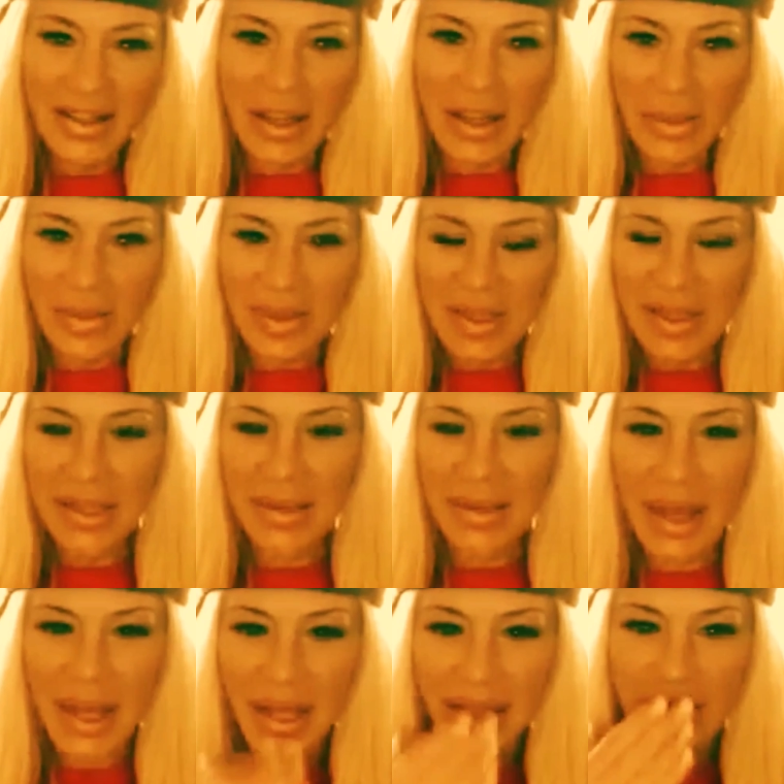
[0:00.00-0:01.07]
I hope to see you
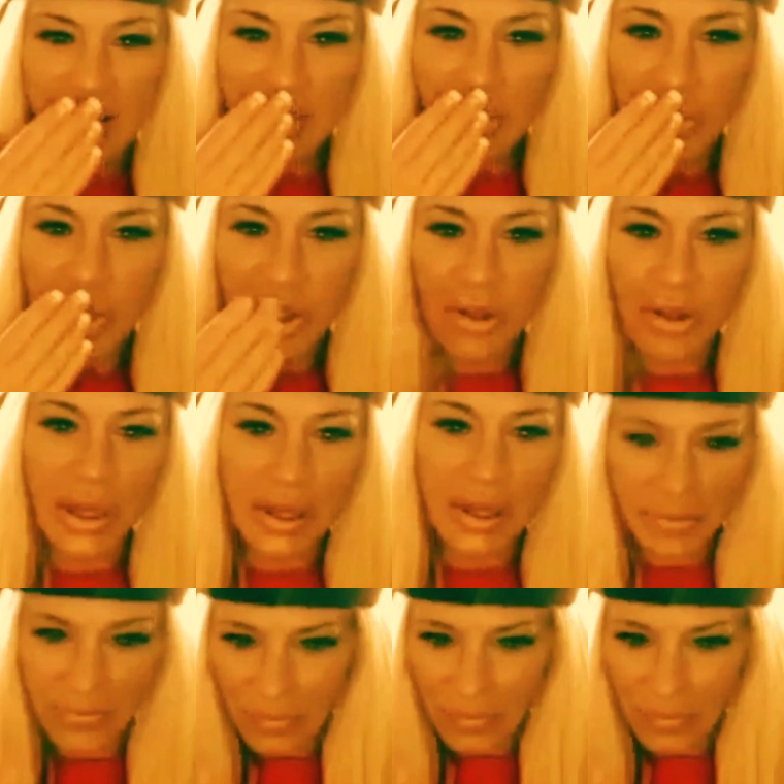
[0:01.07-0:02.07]
again or